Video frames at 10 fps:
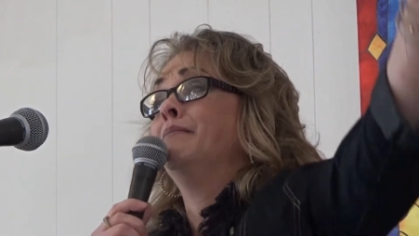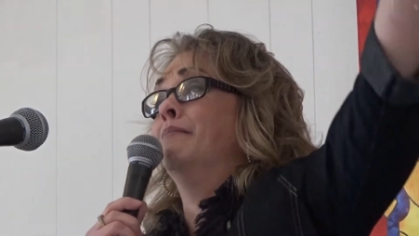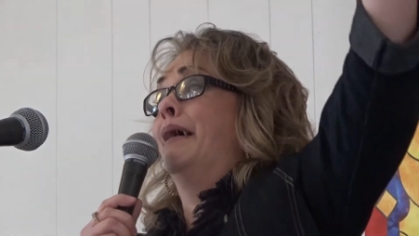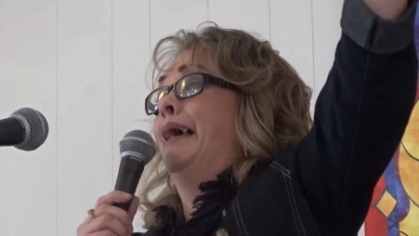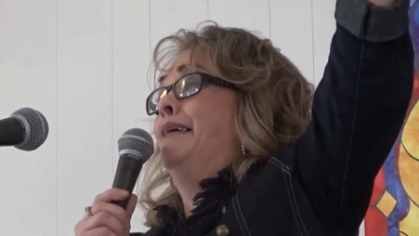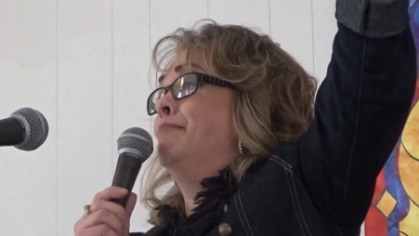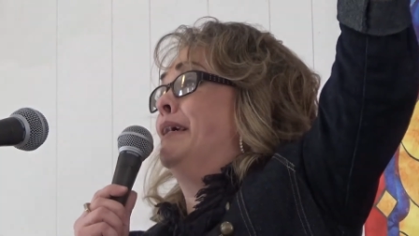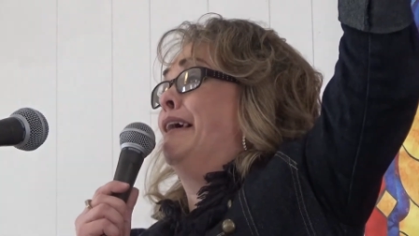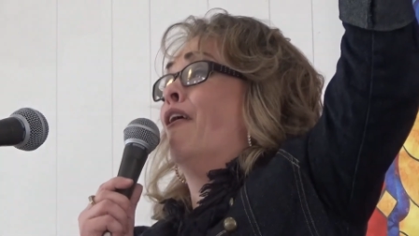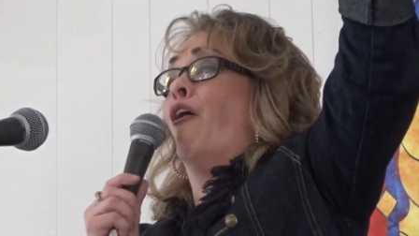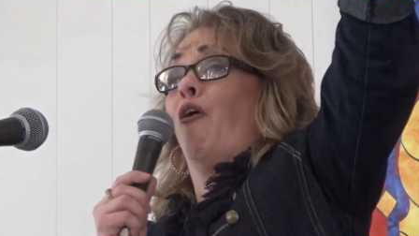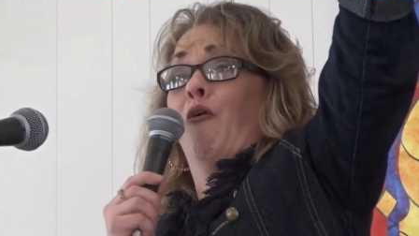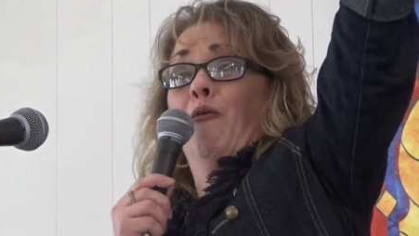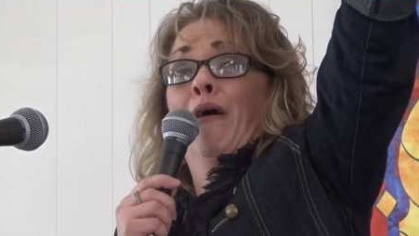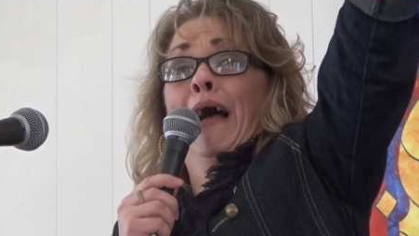made me
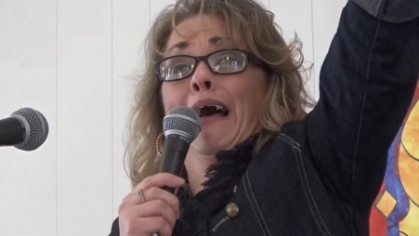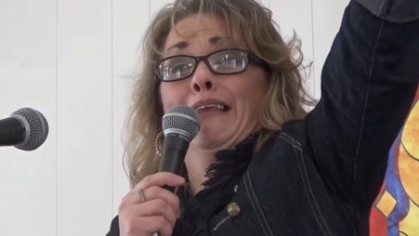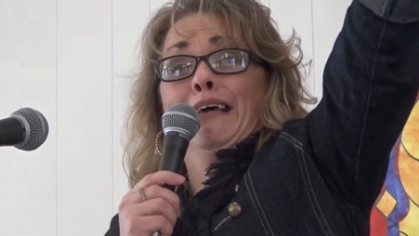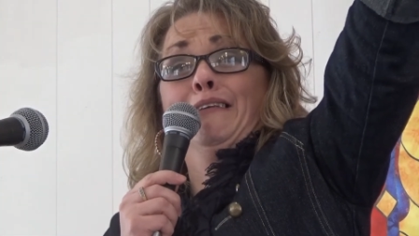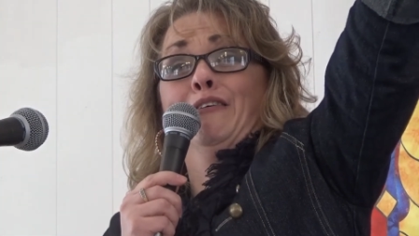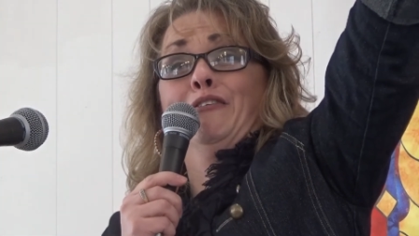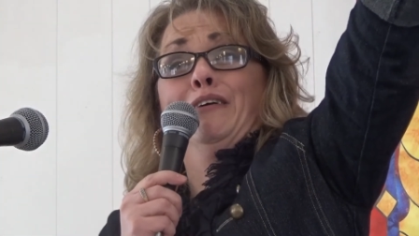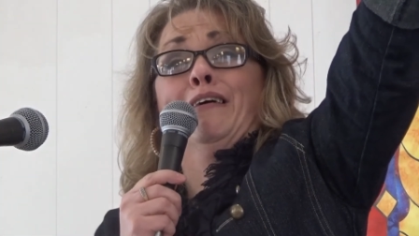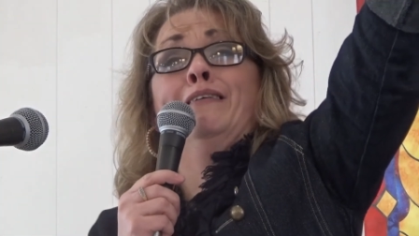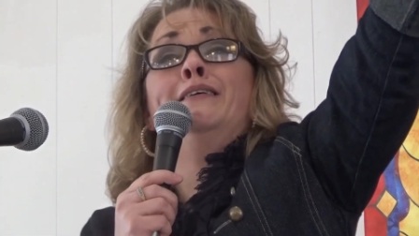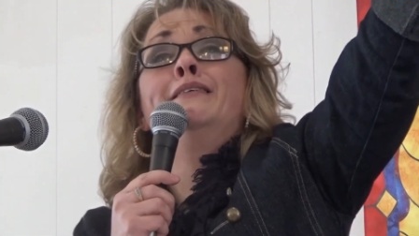whole. Hallelujah.